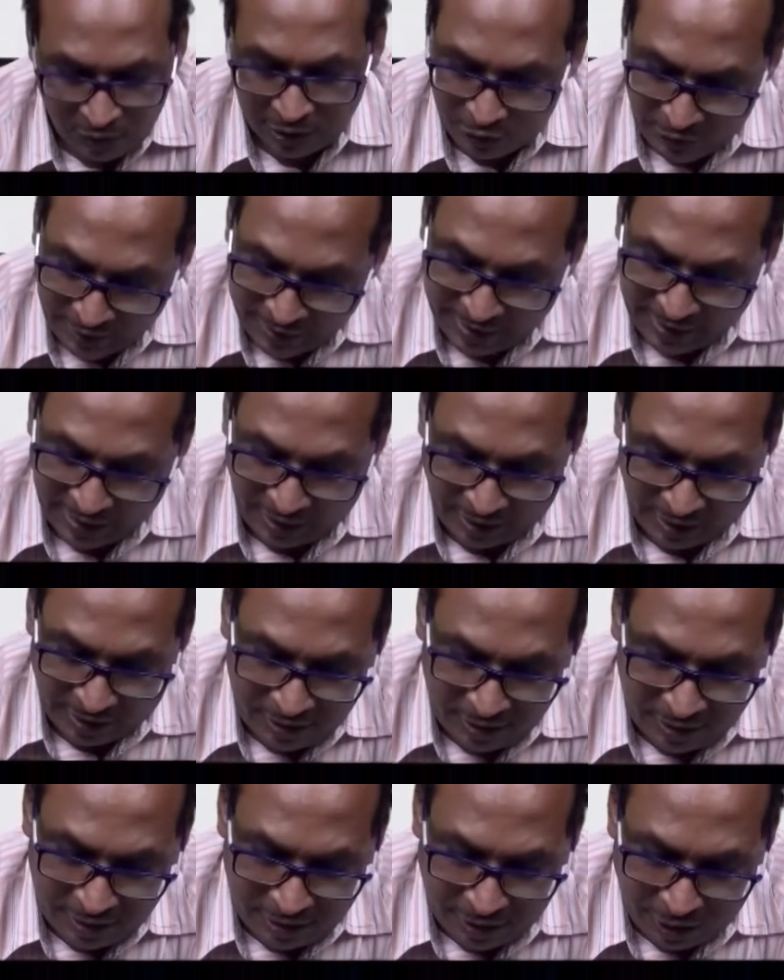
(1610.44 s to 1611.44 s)
Second,
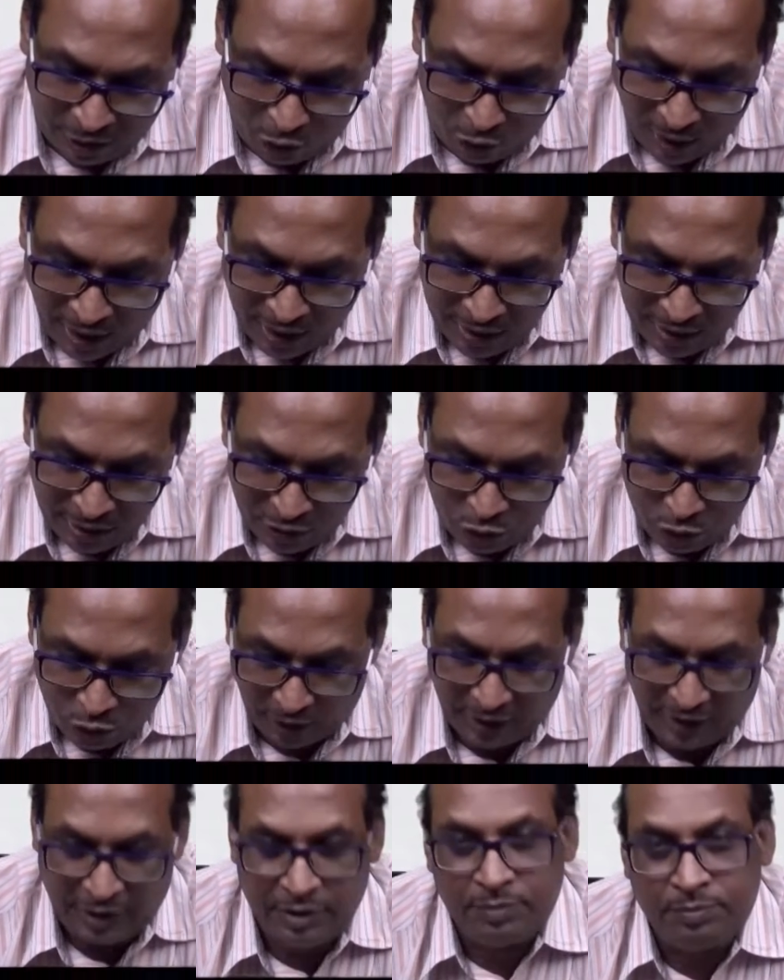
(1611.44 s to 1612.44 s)

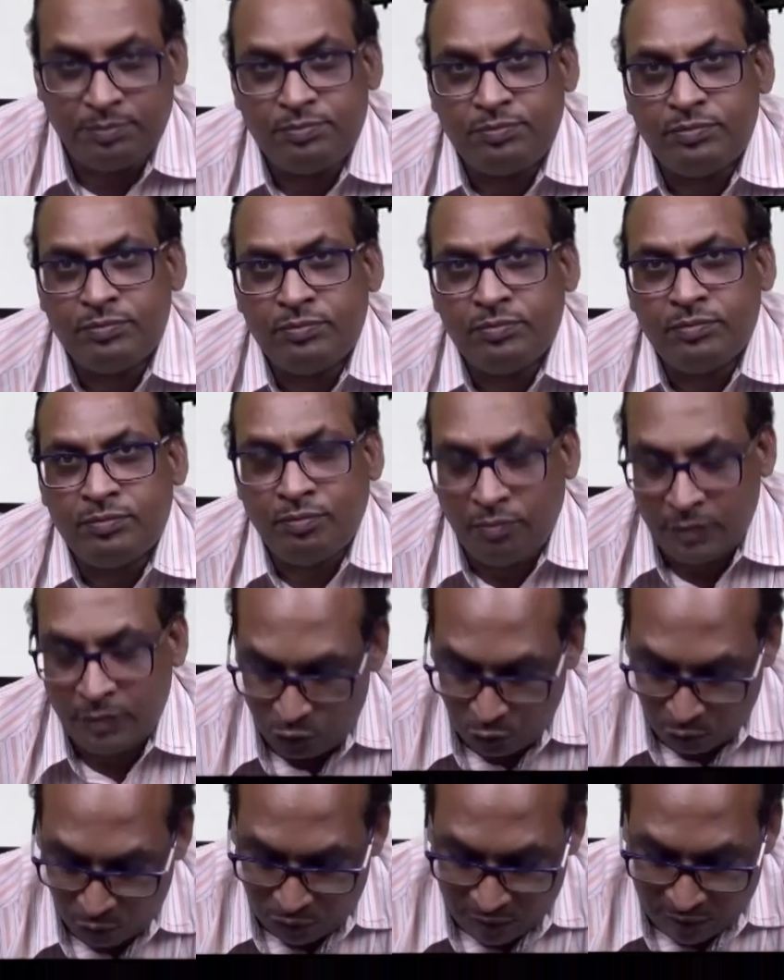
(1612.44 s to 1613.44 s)
transonic.
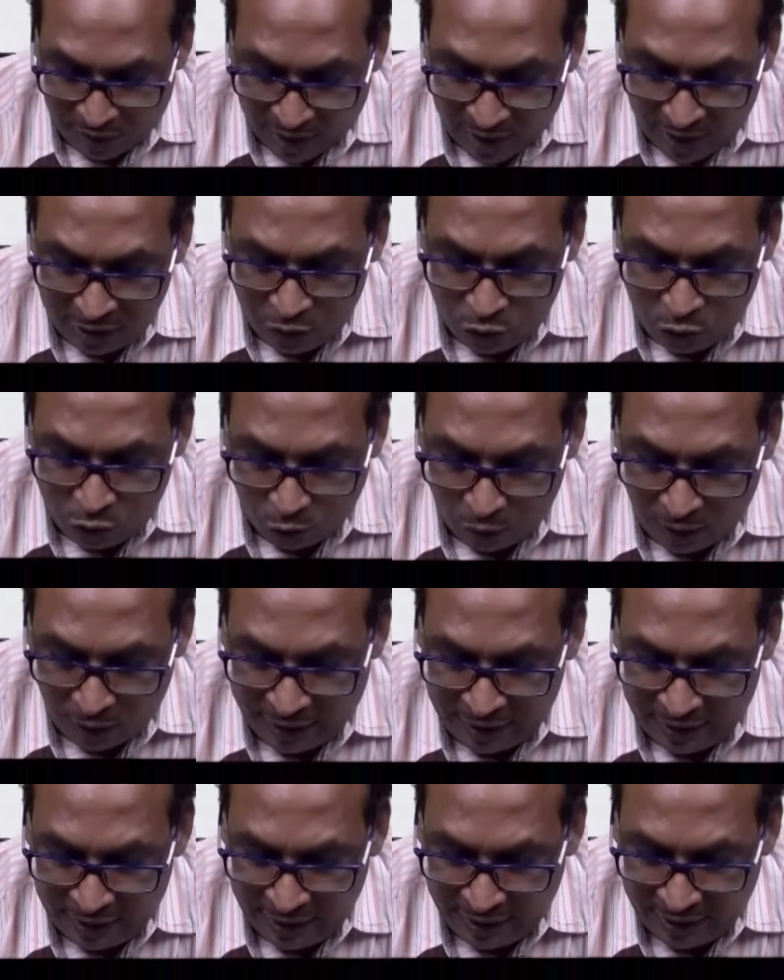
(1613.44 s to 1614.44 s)
So
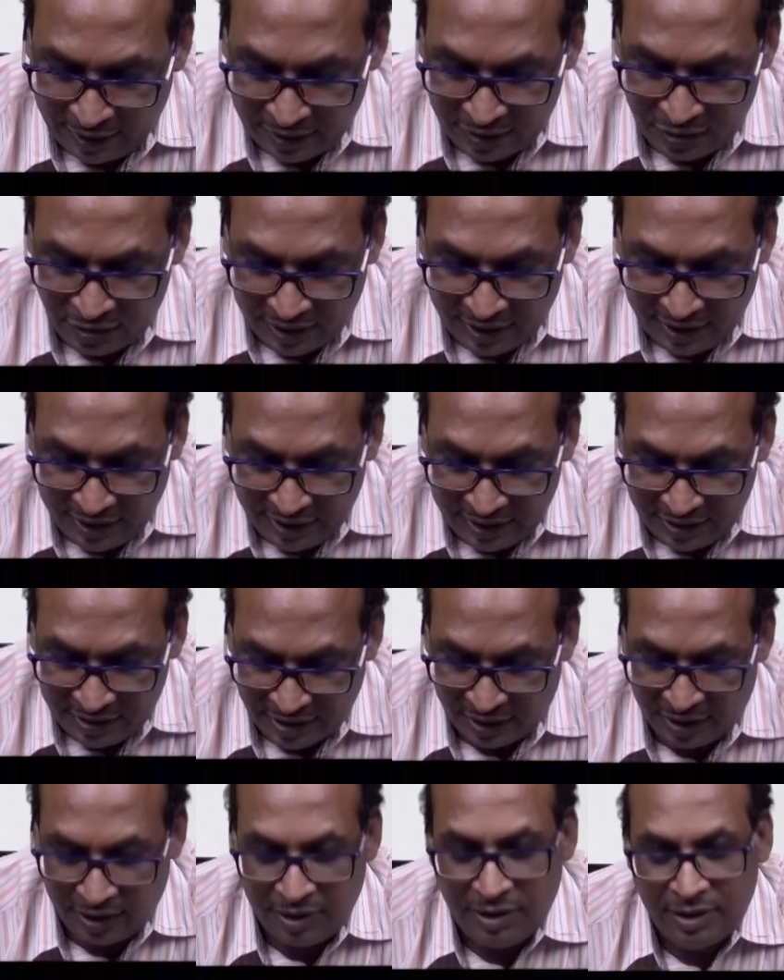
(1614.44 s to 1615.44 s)
transonic is the
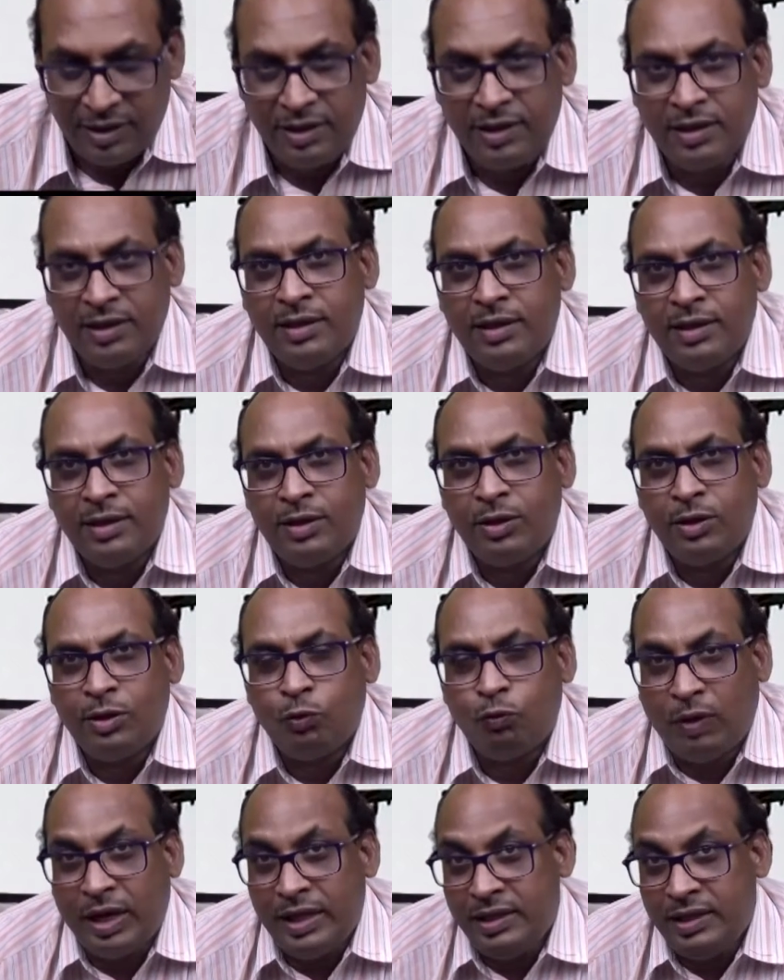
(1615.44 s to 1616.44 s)
reason
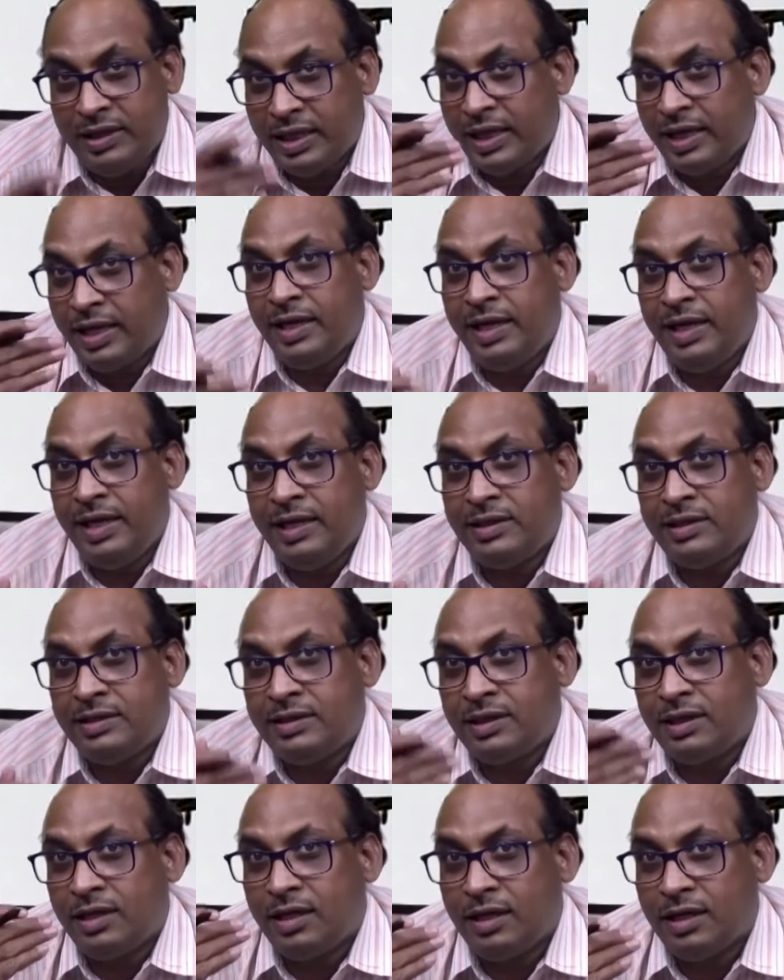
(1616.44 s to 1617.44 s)
when there
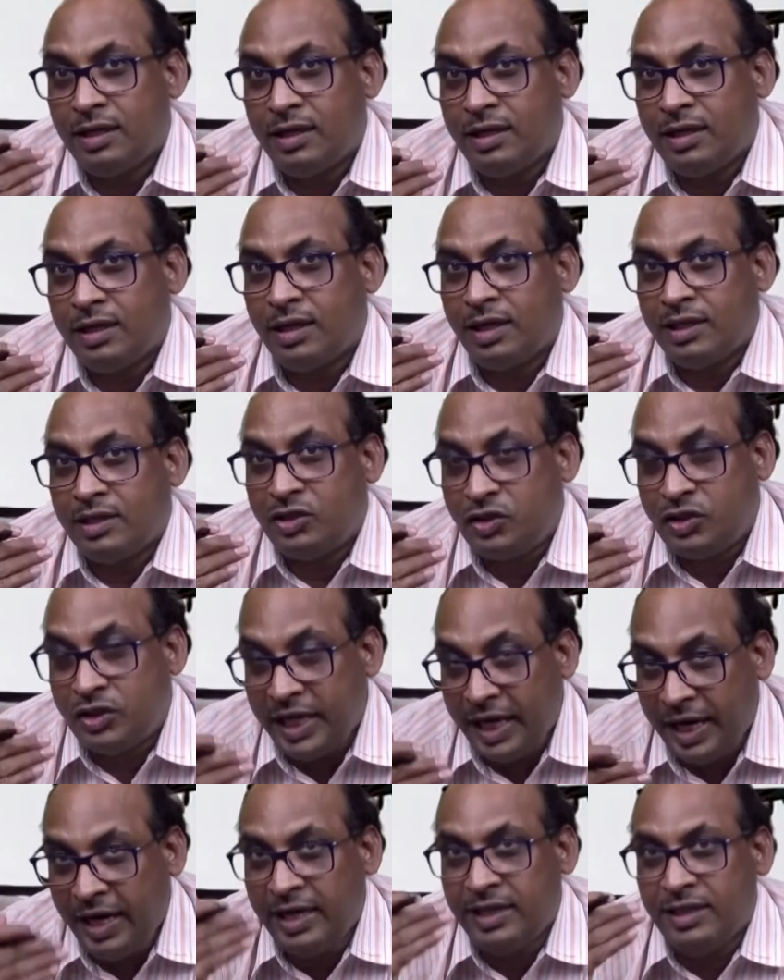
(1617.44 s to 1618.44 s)
is a
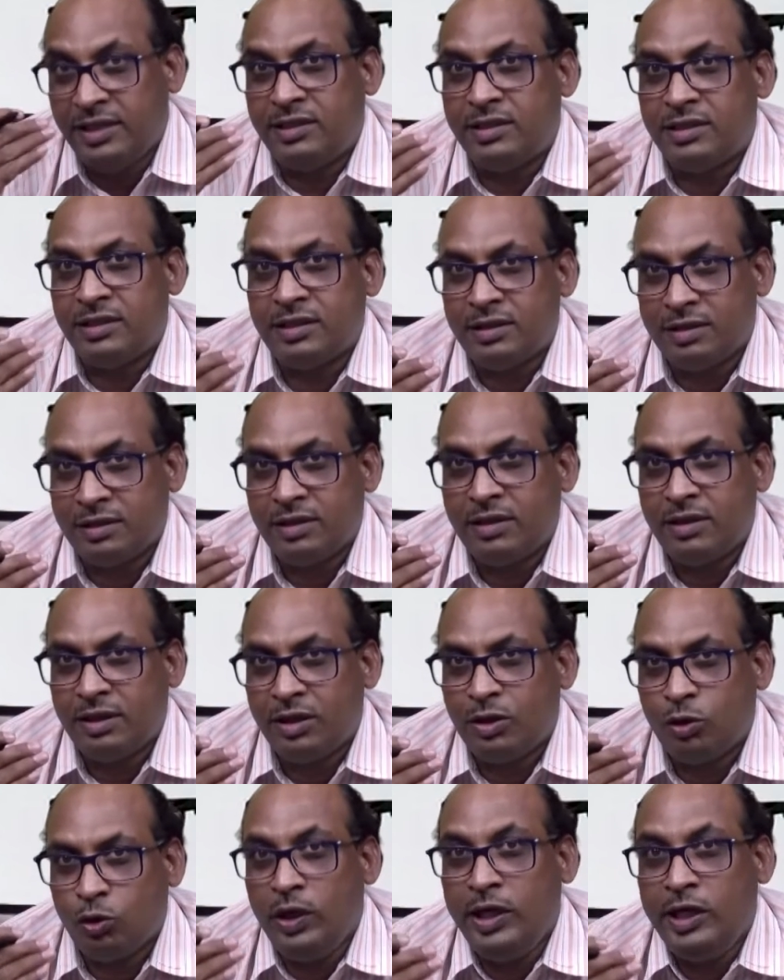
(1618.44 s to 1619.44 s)
change
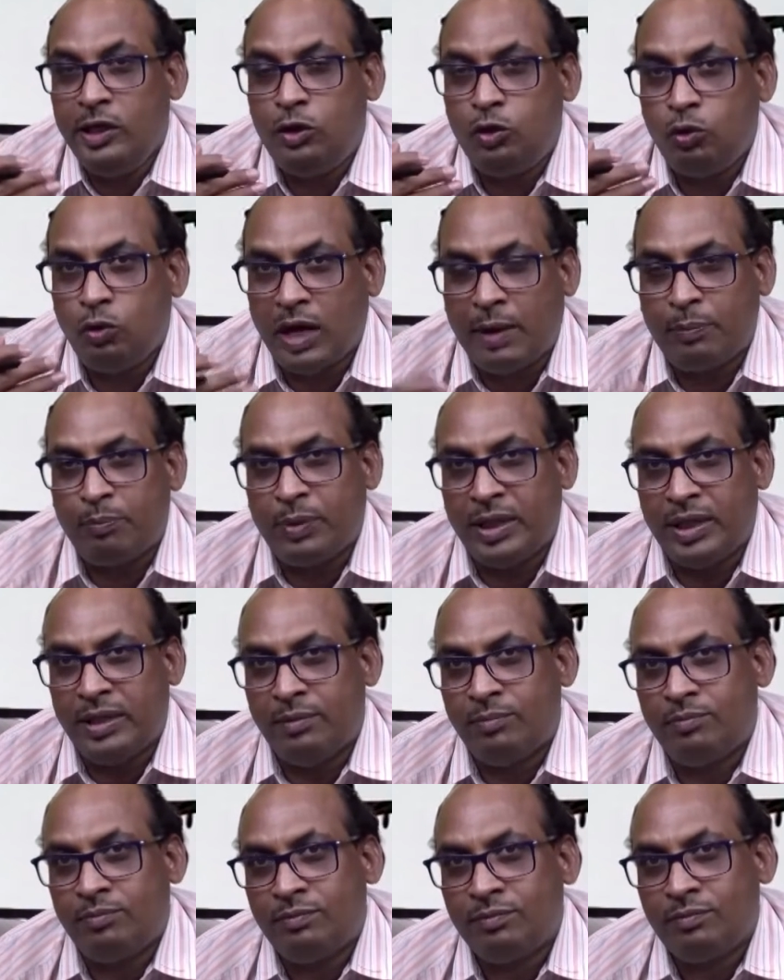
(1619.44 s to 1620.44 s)
going to happen
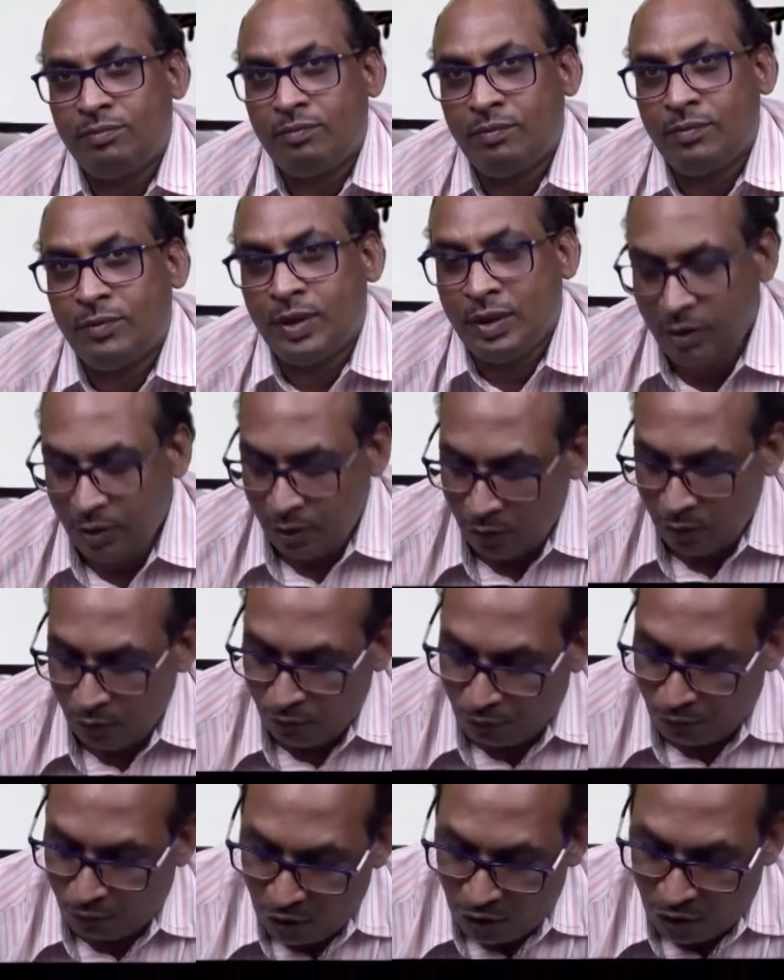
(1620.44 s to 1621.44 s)

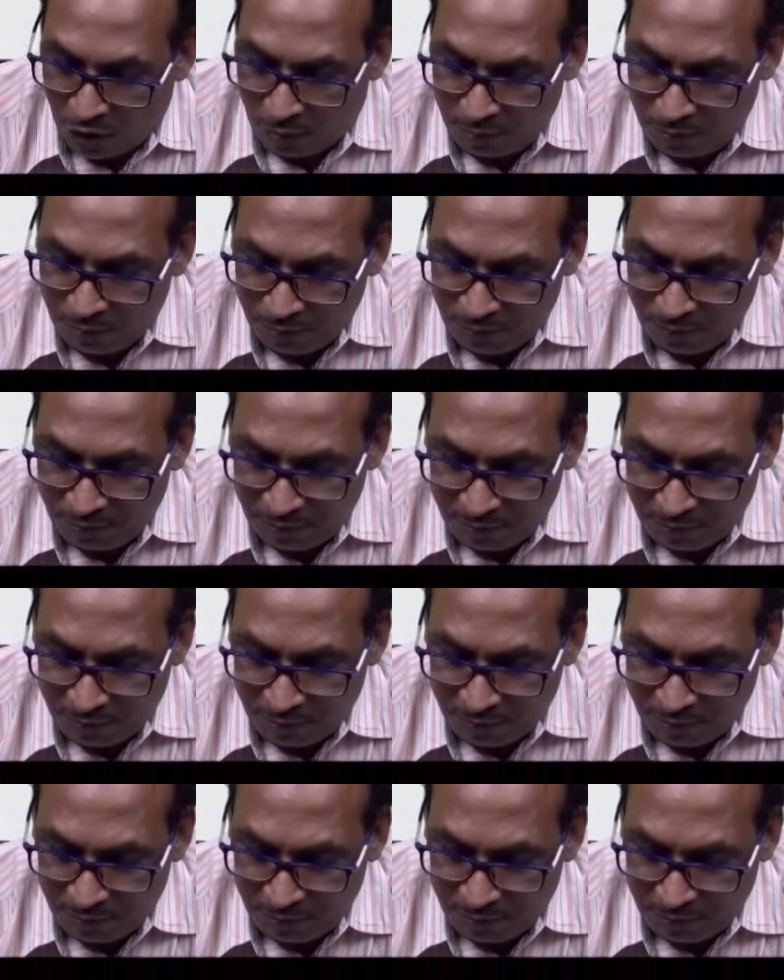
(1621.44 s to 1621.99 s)
from,